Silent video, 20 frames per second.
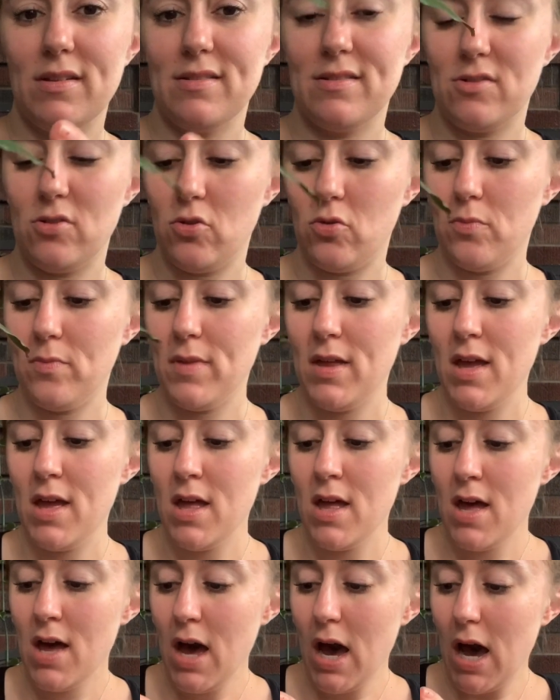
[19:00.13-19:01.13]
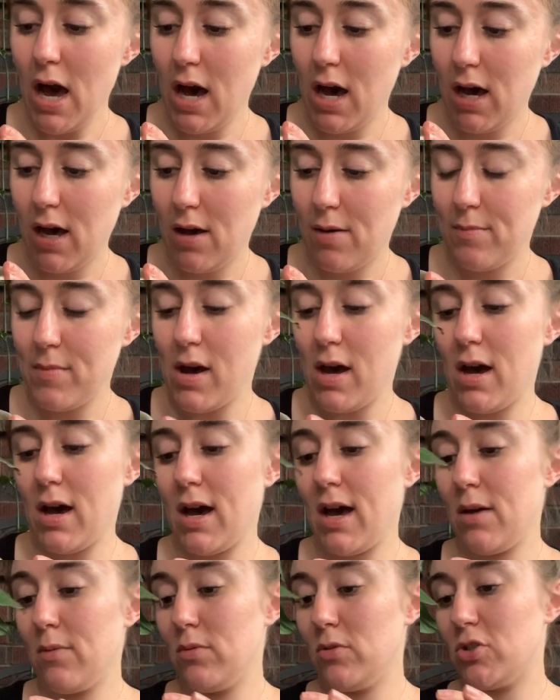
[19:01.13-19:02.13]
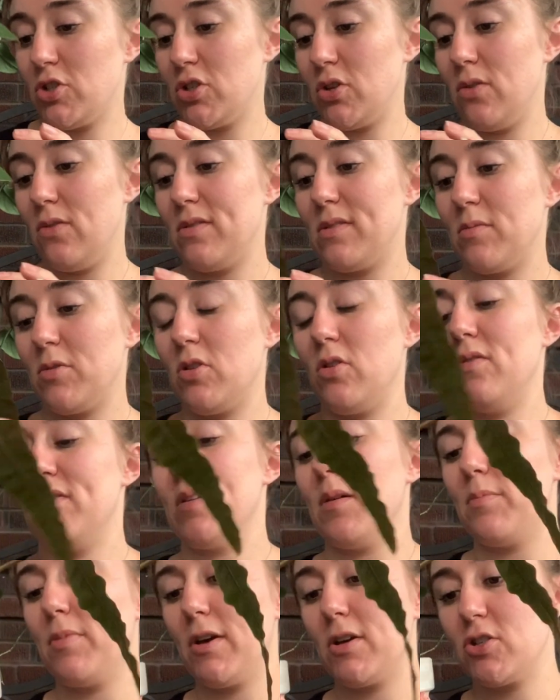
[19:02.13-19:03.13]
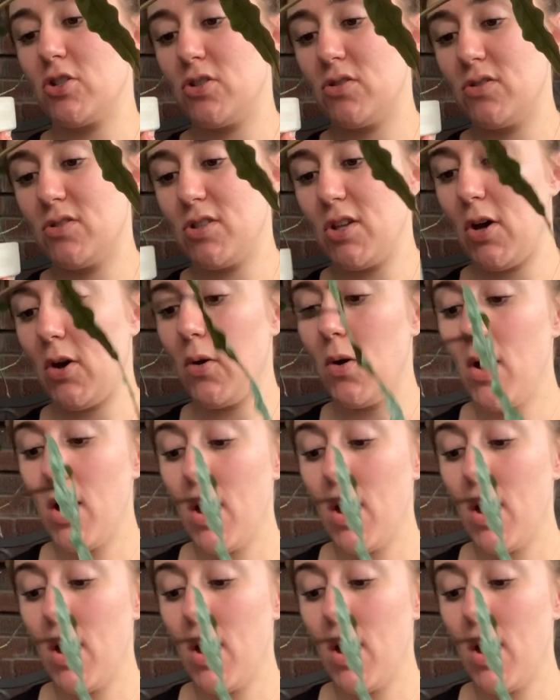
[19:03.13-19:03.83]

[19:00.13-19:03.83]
zoom. I will show you some close-up pictures though.